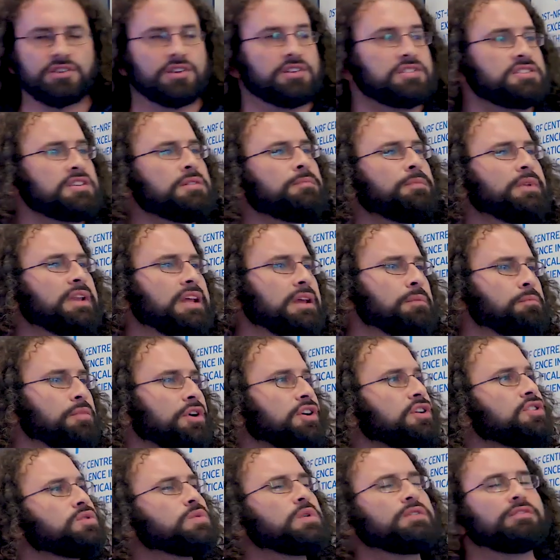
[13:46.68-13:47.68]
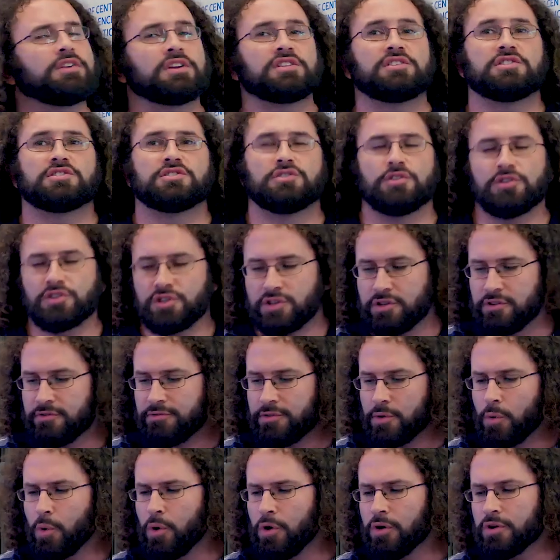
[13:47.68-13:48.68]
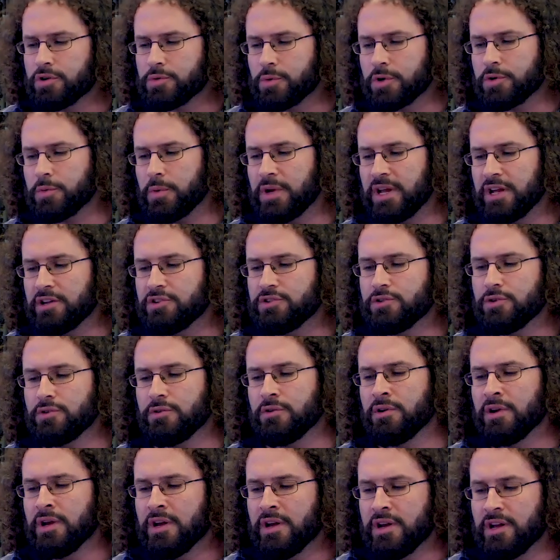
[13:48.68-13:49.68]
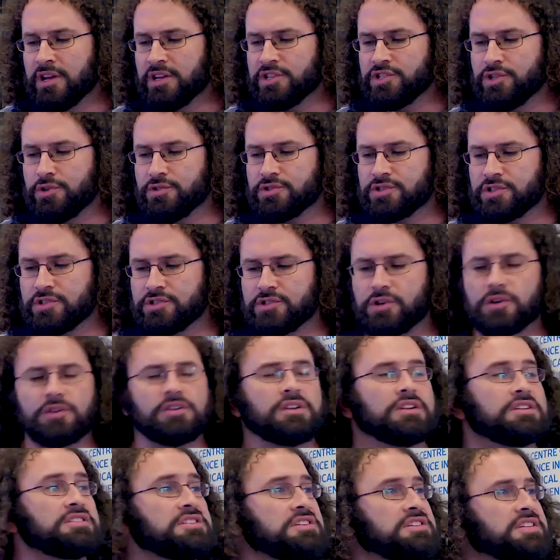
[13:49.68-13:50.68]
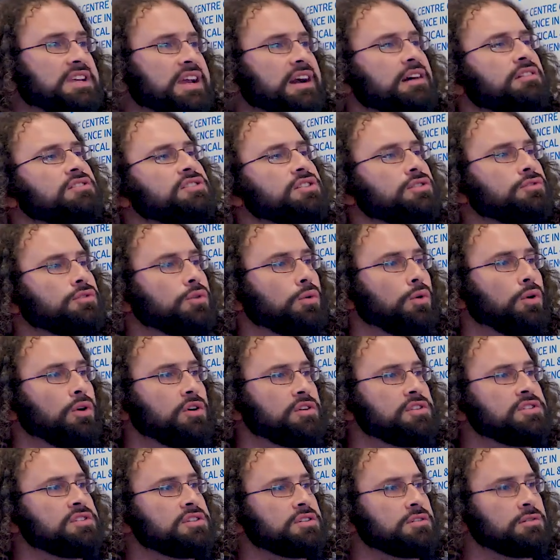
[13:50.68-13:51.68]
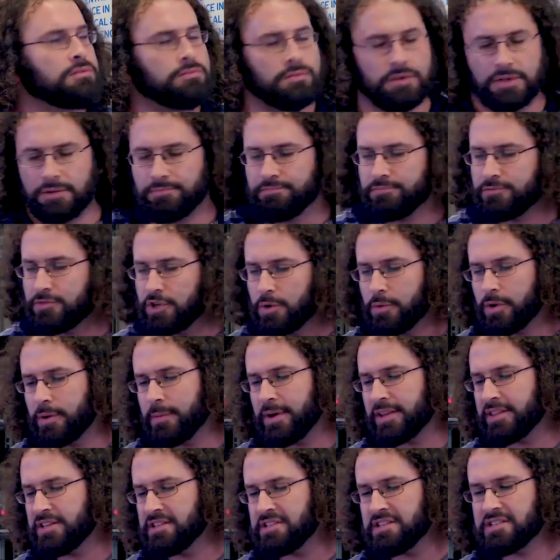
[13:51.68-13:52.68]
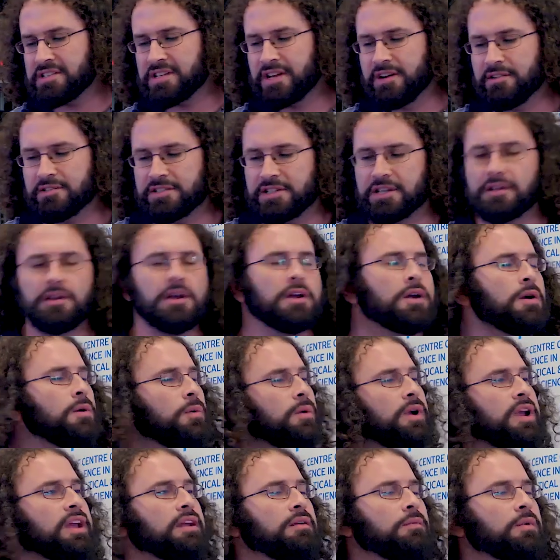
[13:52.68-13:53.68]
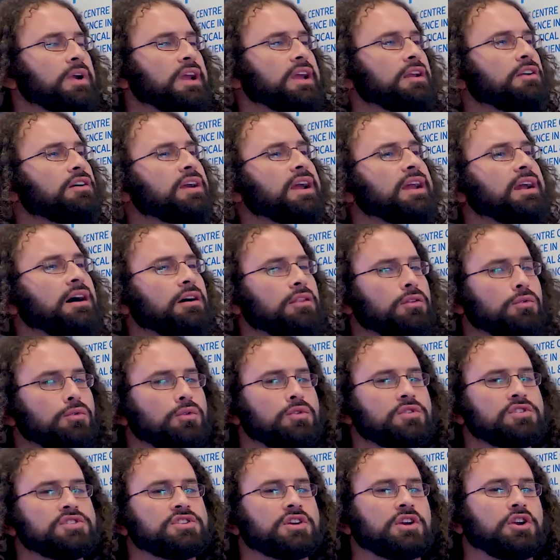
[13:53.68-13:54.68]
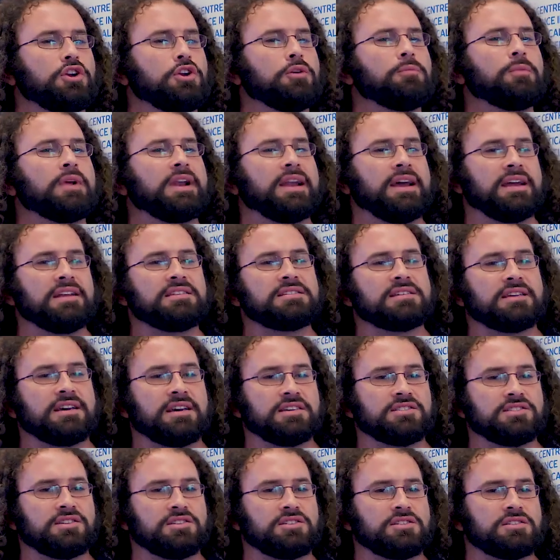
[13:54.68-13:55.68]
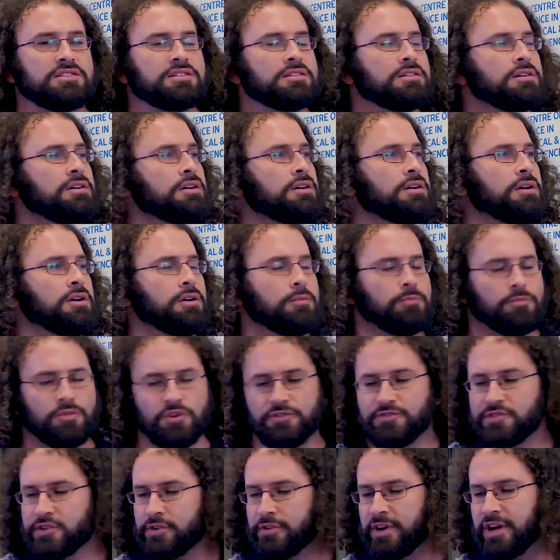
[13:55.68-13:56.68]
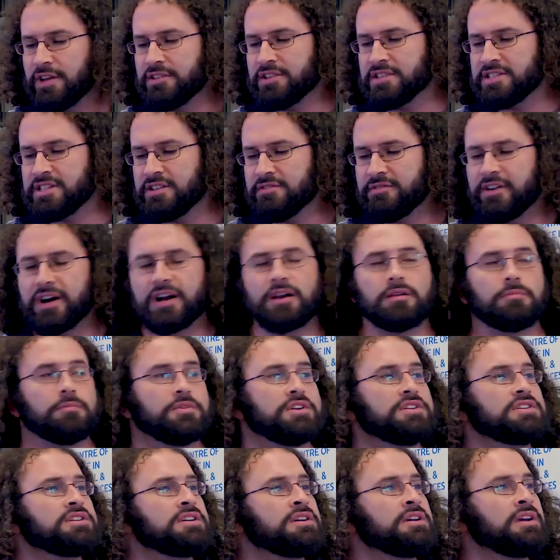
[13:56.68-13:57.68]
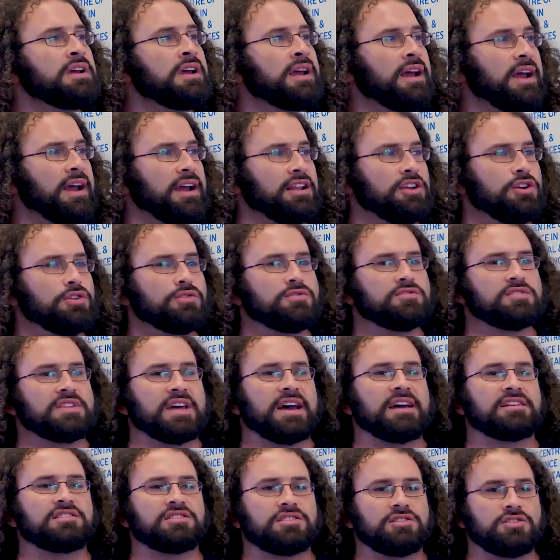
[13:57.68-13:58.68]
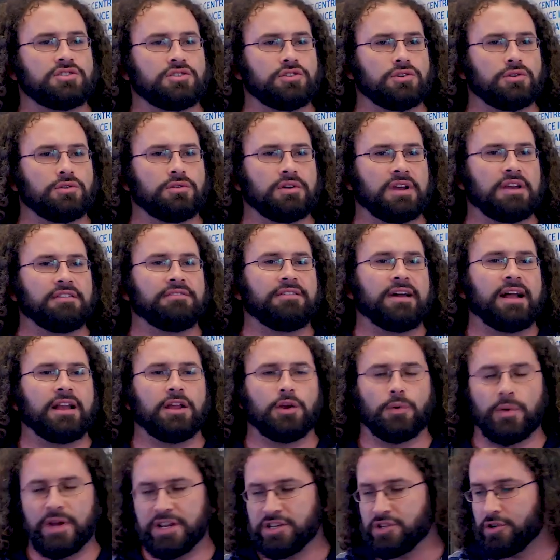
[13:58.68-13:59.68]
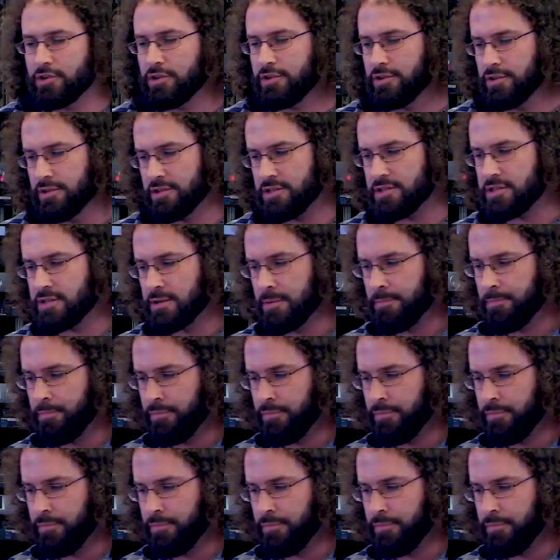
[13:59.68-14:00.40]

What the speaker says: So simply, because we've got this notion of reward, what we can do is use the total discounted rewards. Well, don't worry about the discounting. We can look at how the rewards accumulate as it moves around this environment and use that to evaluate goodness.